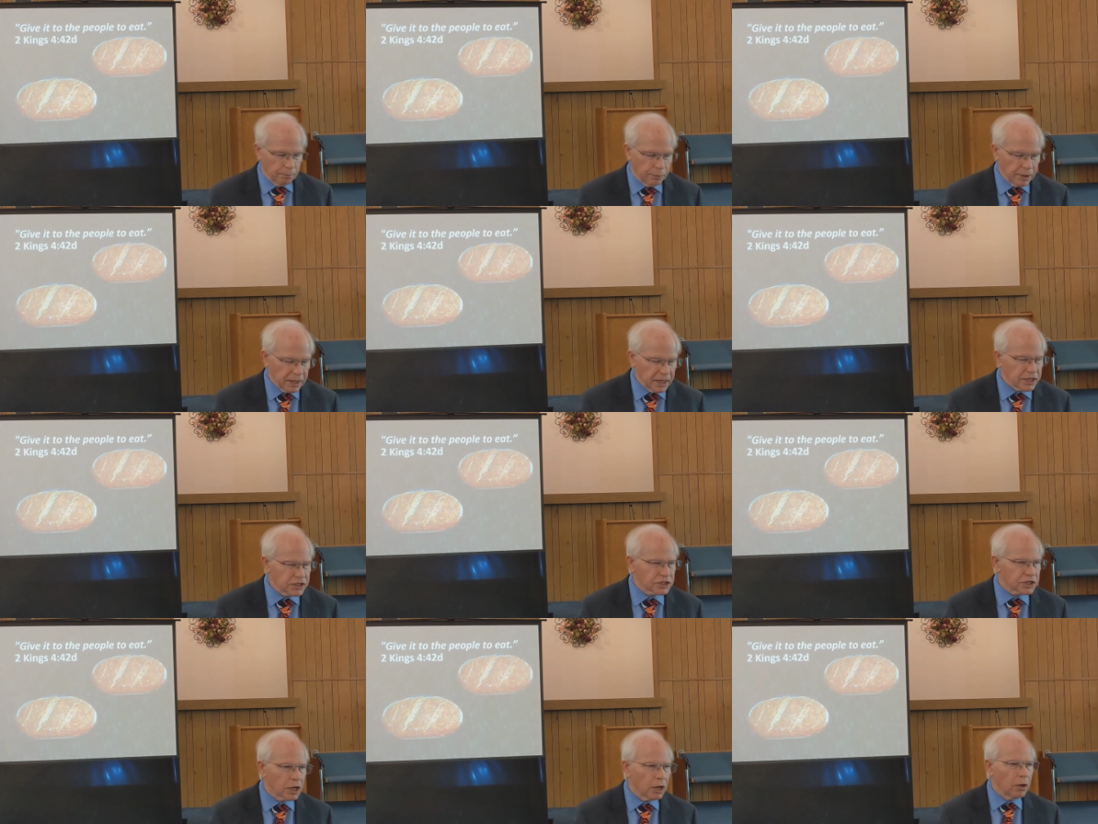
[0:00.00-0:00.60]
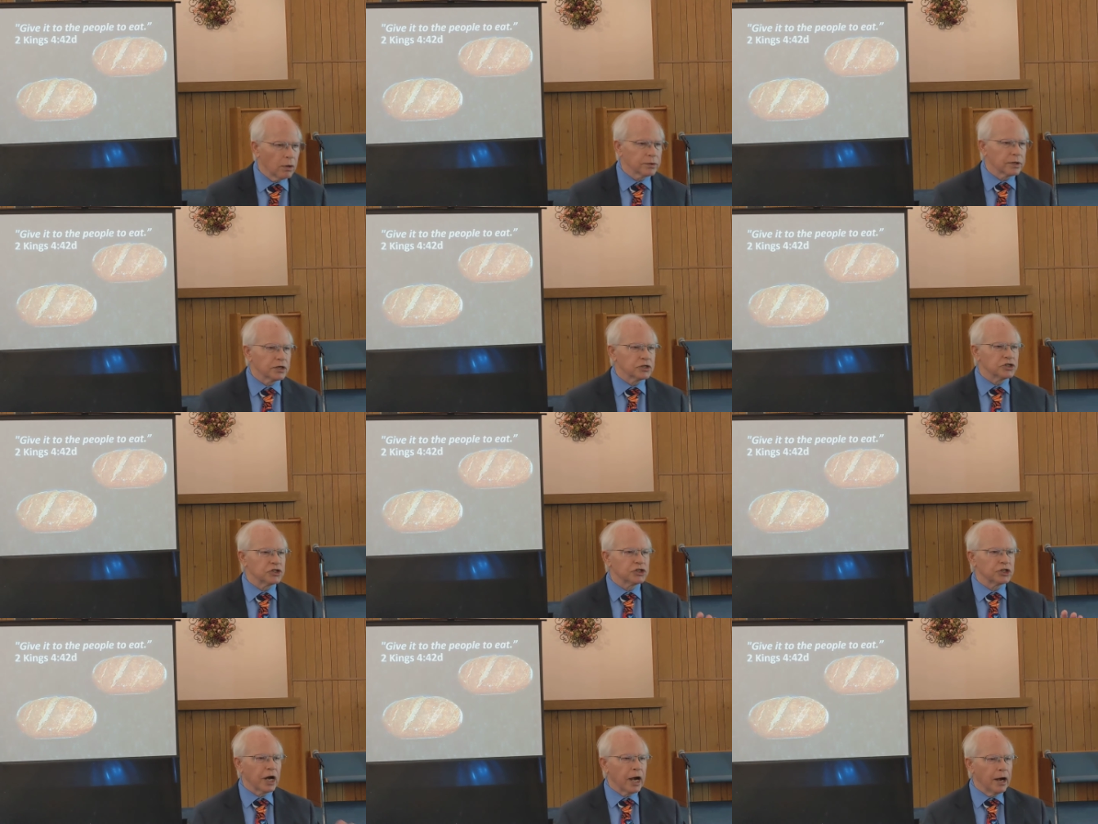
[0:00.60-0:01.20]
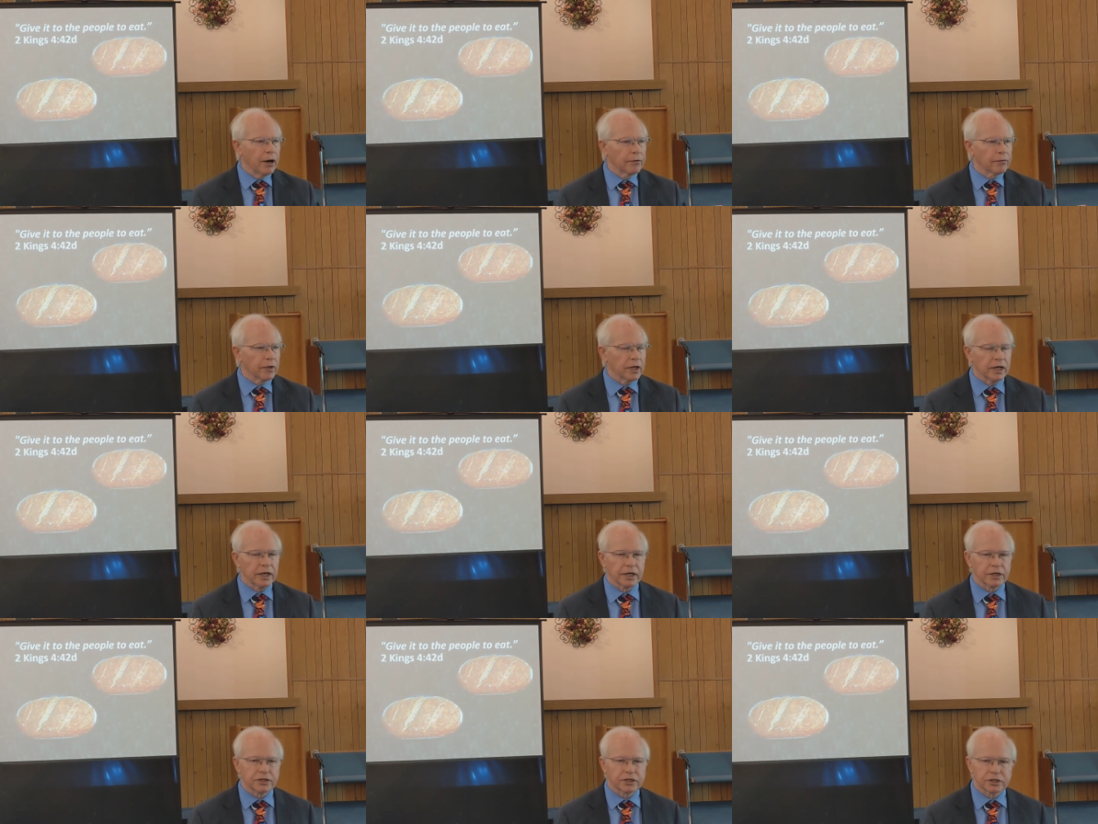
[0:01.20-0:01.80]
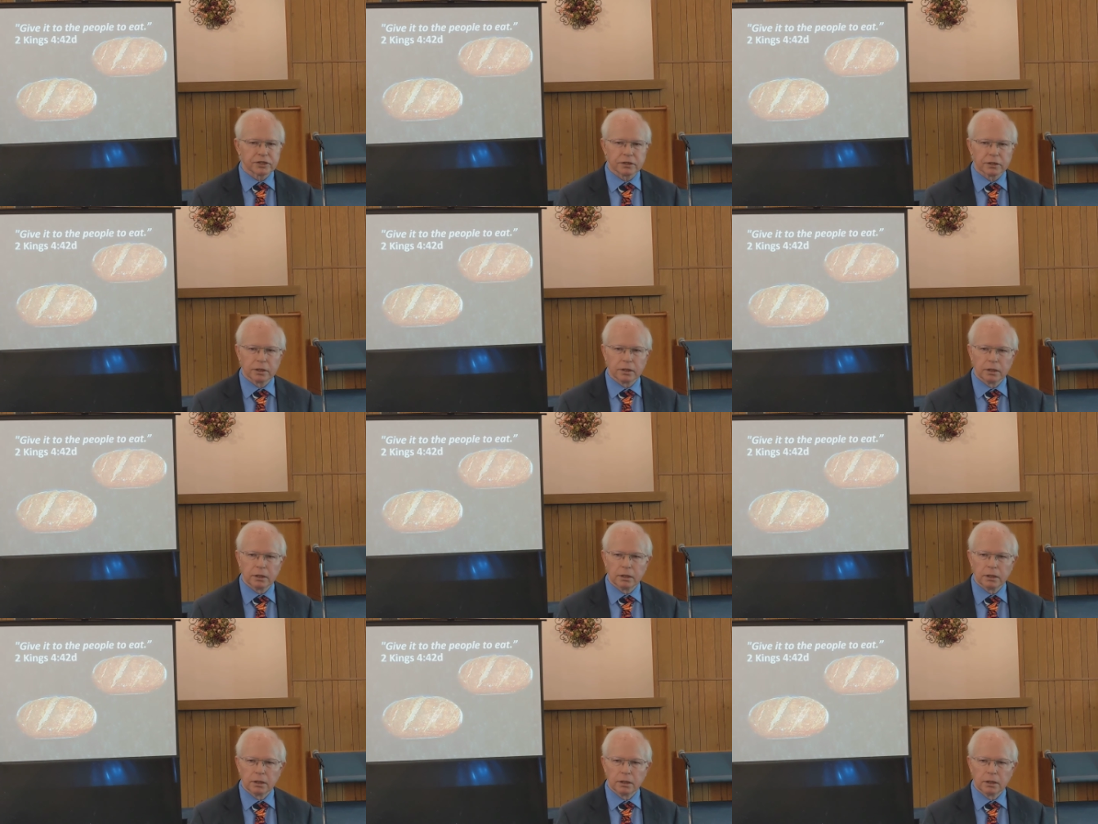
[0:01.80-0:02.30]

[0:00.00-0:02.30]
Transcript: But he's told to share this